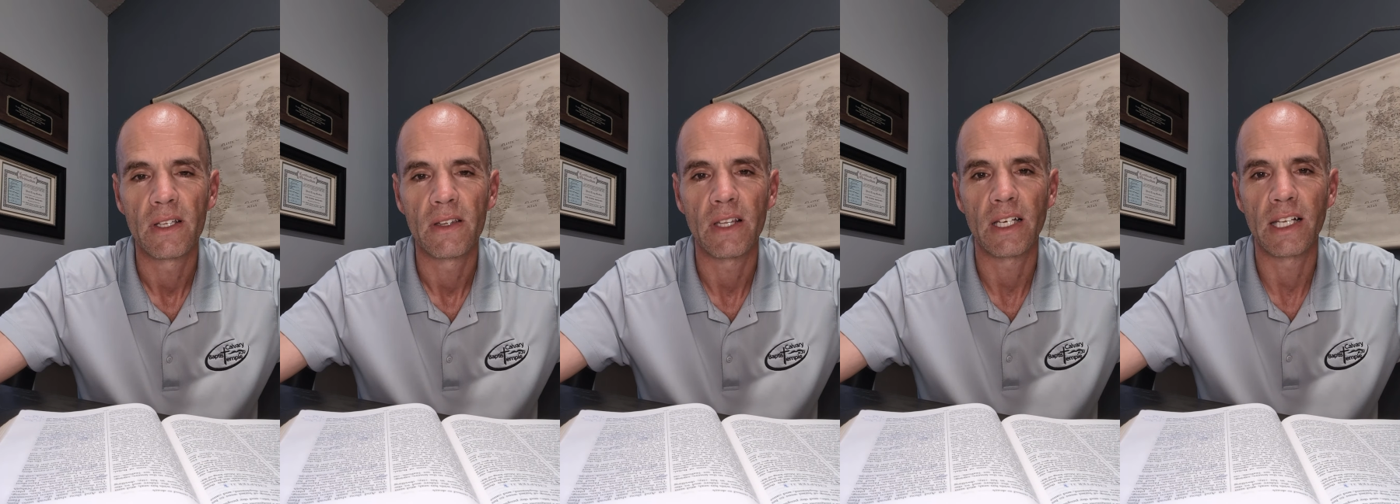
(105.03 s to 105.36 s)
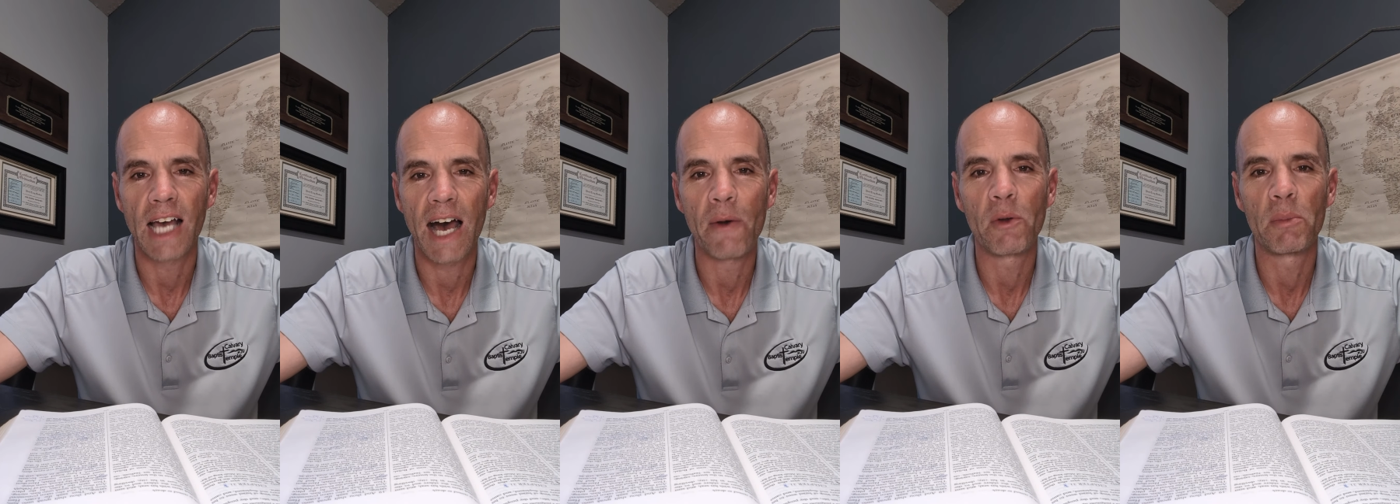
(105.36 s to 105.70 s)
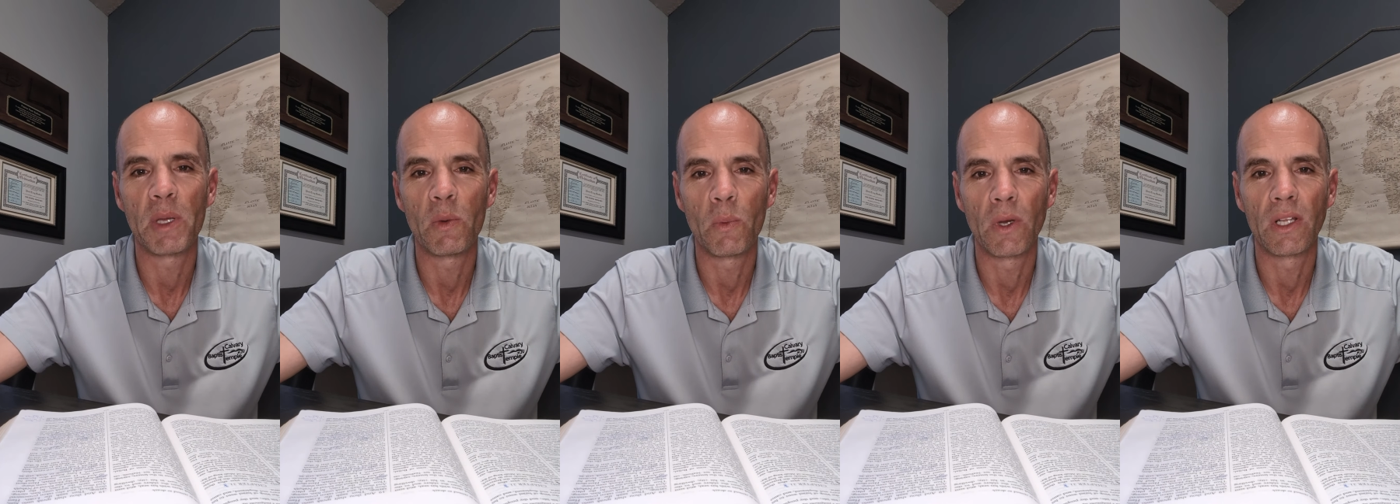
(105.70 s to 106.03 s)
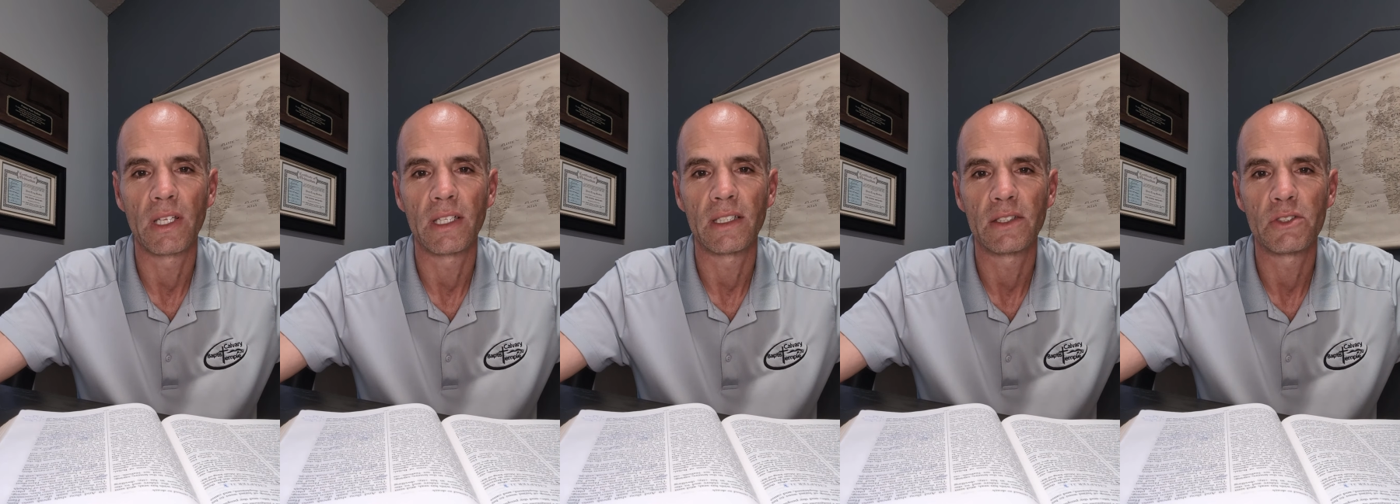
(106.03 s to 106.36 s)
that God would be
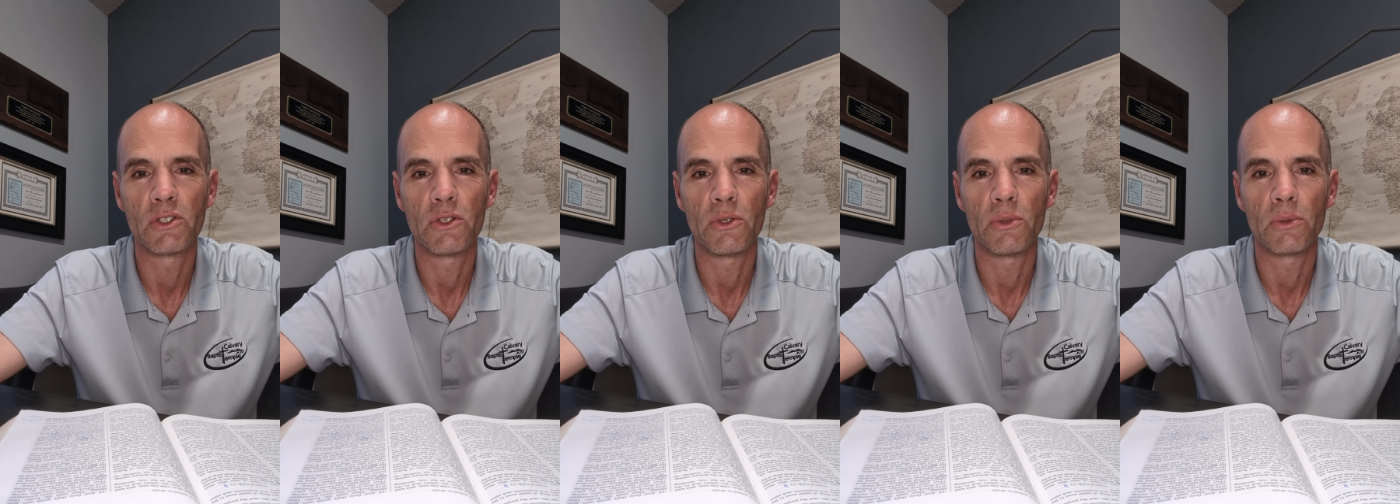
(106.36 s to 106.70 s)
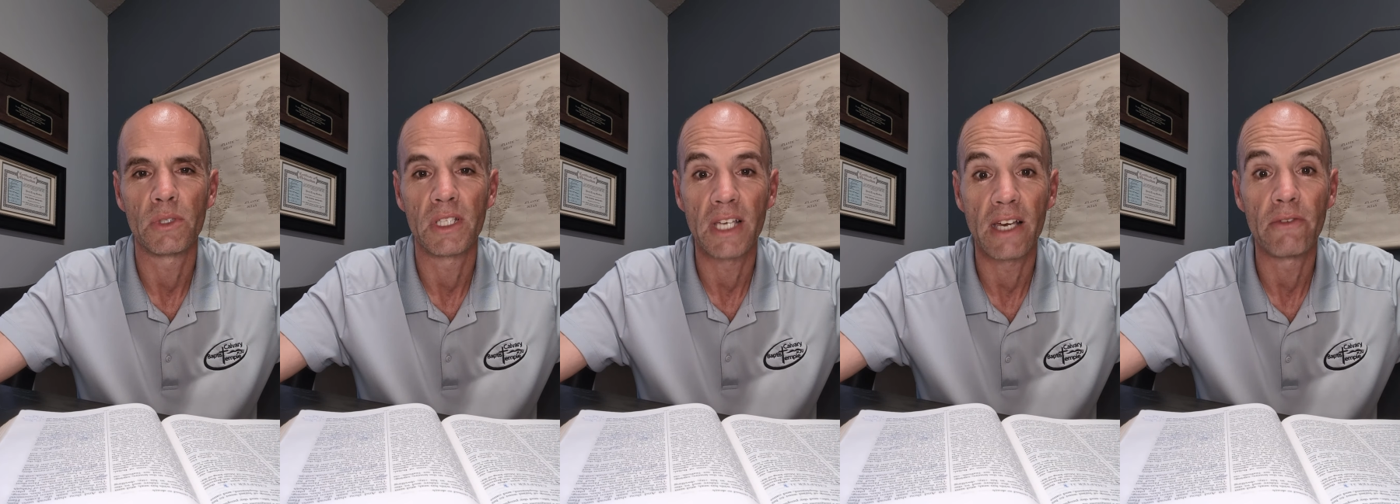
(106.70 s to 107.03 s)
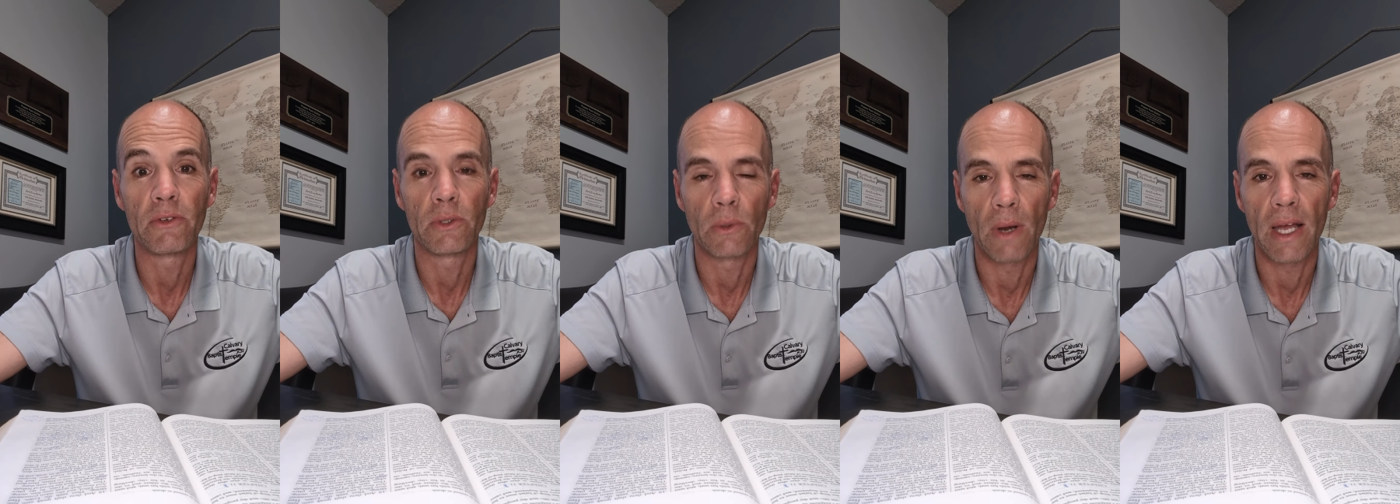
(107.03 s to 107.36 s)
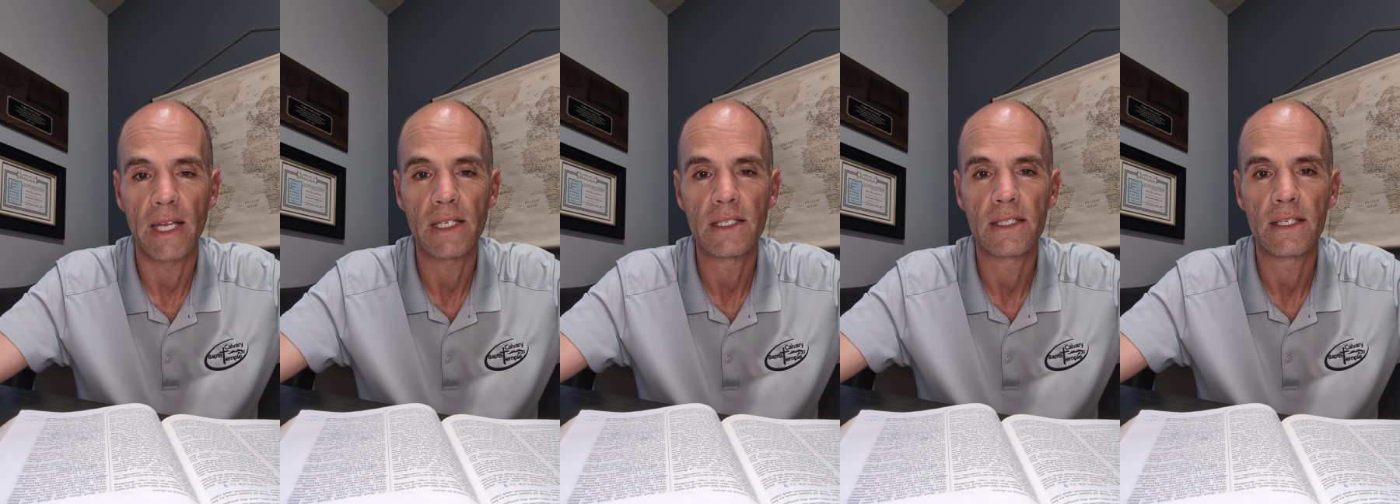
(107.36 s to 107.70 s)
willing to give
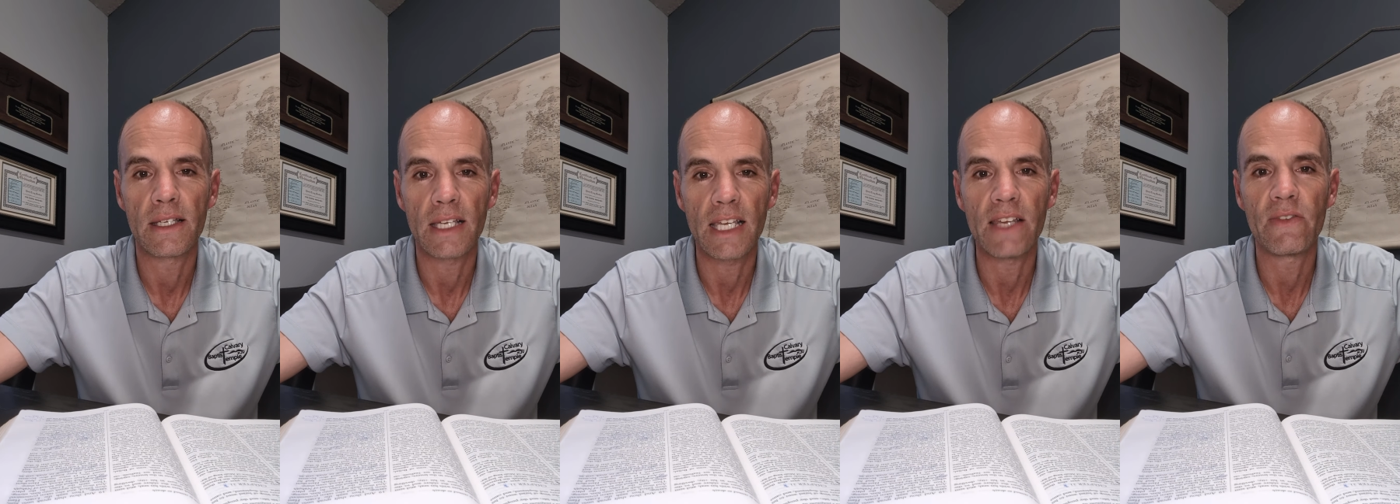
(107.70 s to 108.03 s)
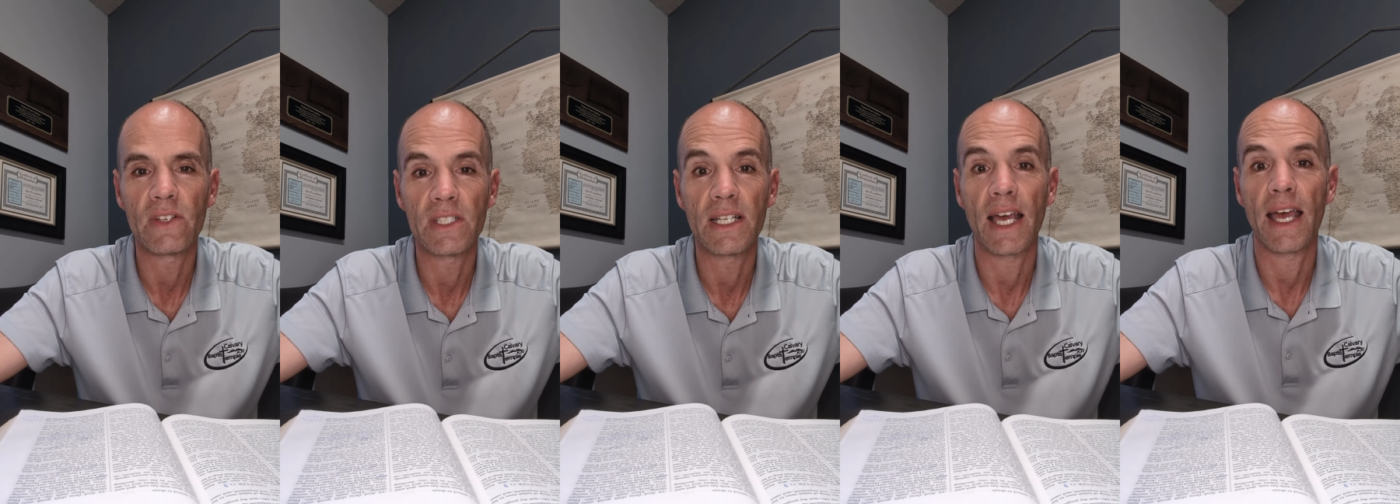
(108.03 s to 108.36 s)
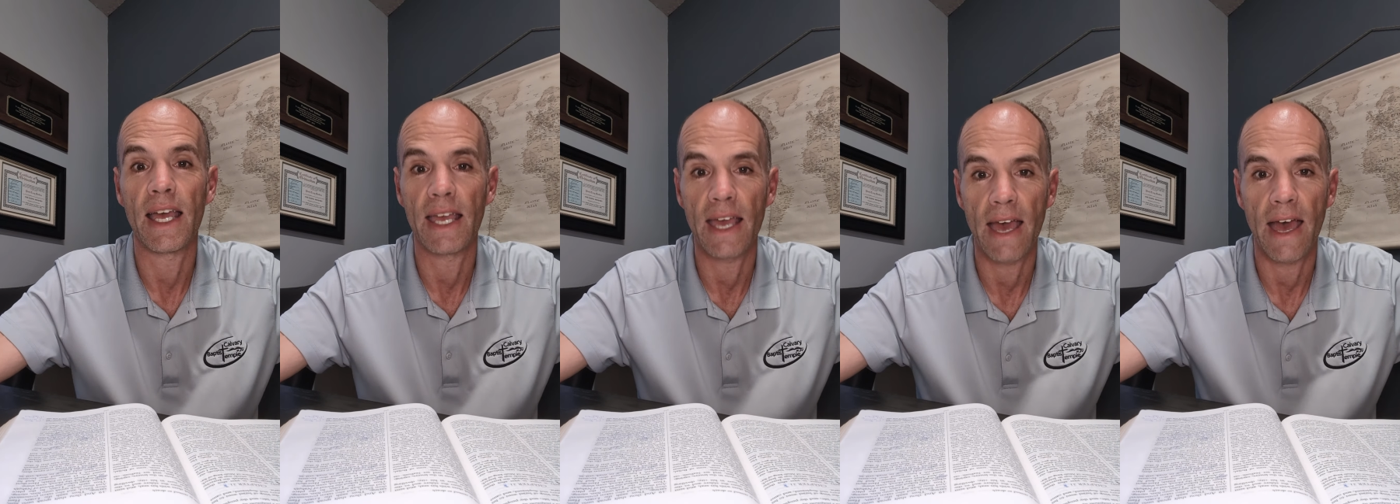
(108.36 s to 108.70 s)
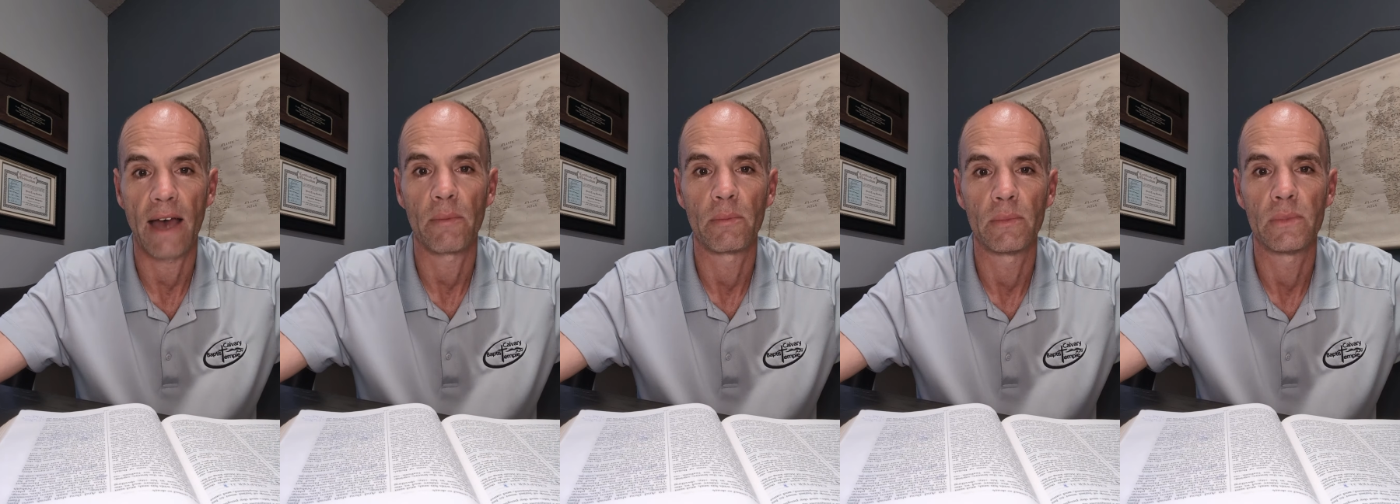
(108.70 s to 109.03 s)
grace even to
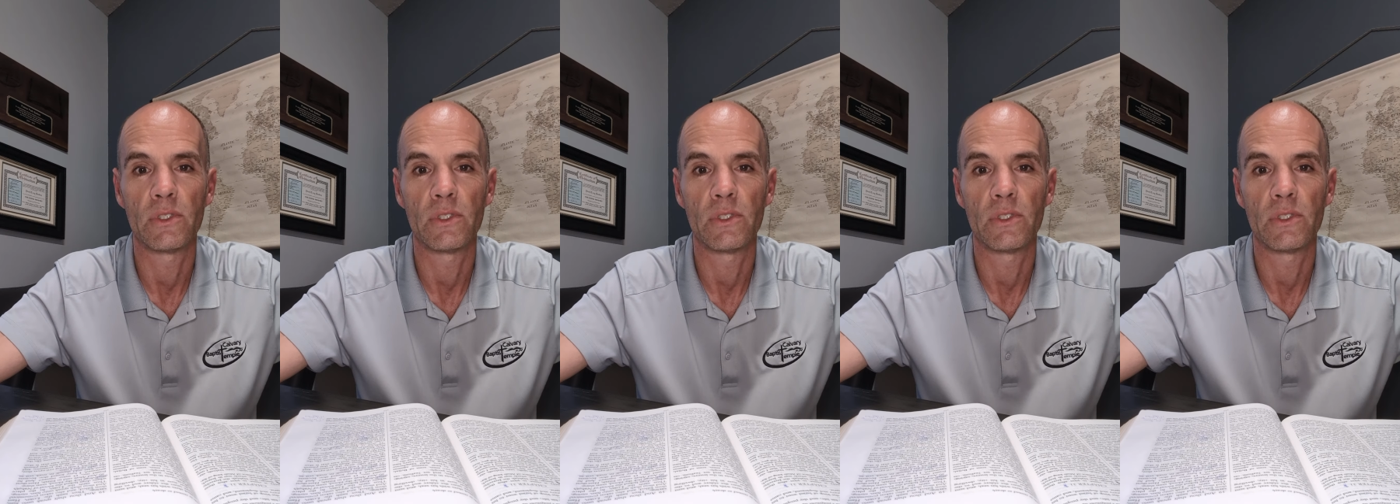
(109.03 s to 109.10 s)
Ahab,